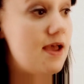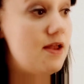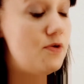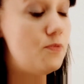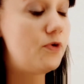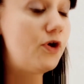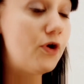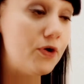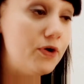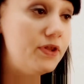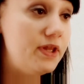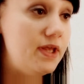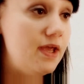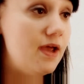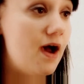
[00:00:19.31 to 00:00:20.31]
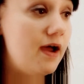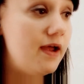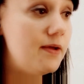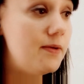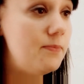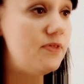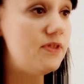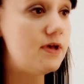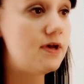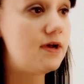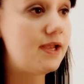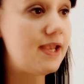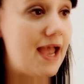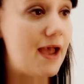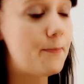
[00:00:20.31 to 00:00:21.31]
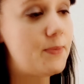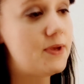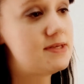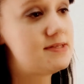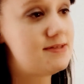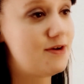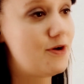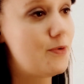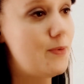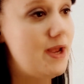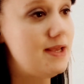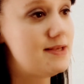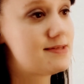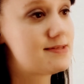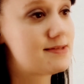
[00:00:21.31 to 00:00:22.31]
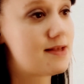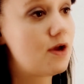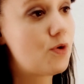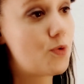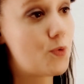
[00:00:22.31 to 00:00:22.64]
And currently, I am the campus zero waste